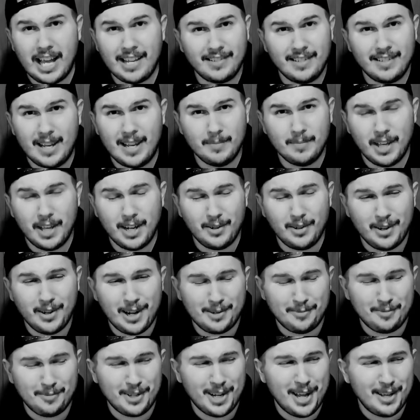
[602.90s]
names I don't know how
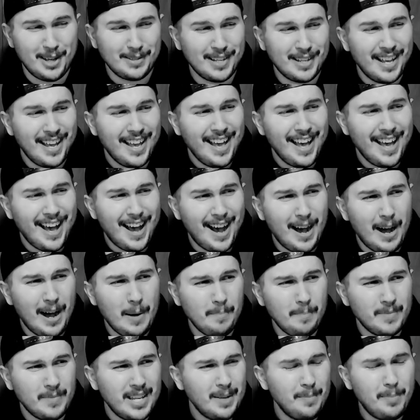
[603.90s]
to pronounce.
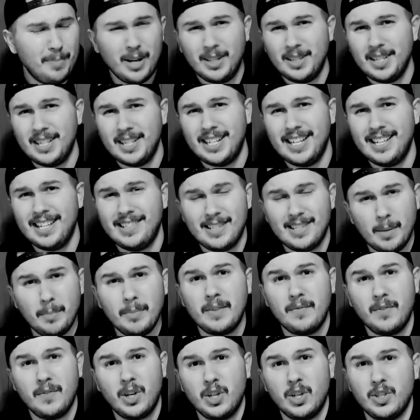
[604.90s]
He apparently did
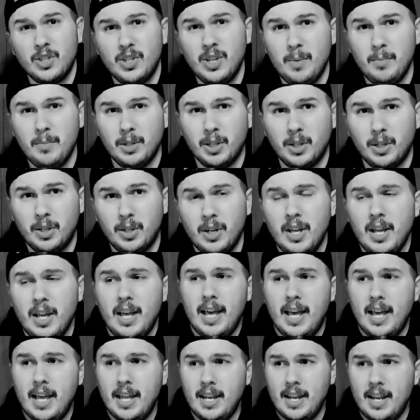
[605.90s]
something very similar.
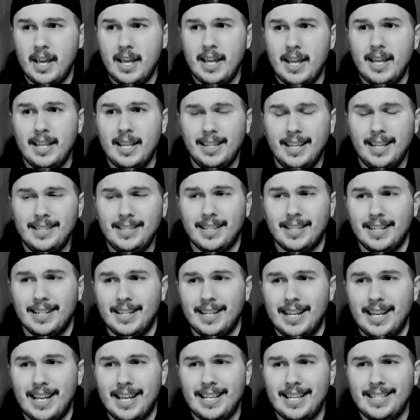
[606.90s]
And listen,
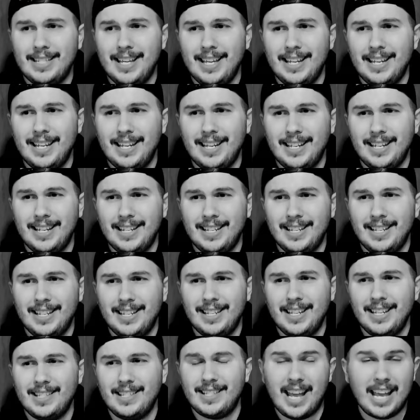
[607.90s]
is it
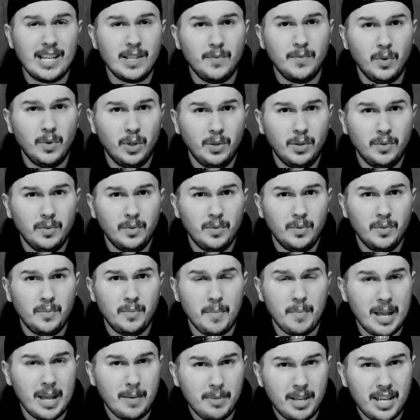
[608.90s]
distasteful?
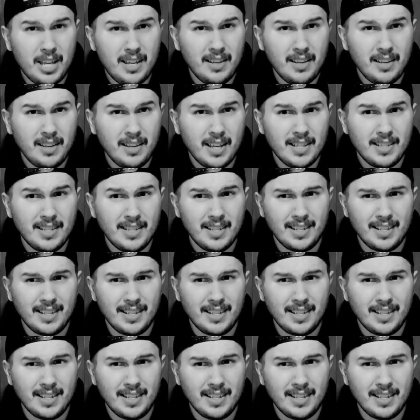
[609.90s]
Maybe. Is it